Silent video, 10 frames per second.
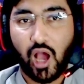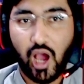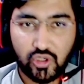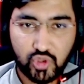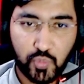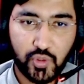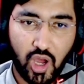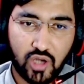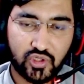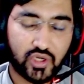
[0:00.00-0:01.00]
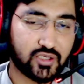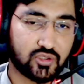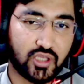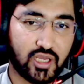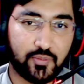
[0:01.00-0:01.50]
Super Archer is
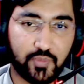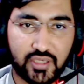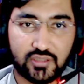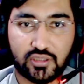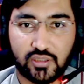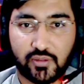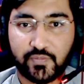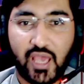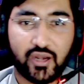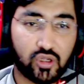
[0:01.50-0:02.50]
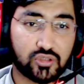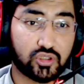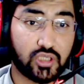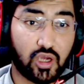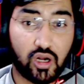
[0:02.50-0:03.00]
really beast, and also
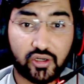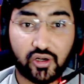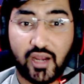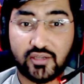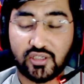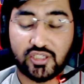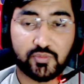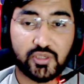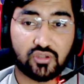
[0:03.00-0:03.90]
the Ultra Archer is beast.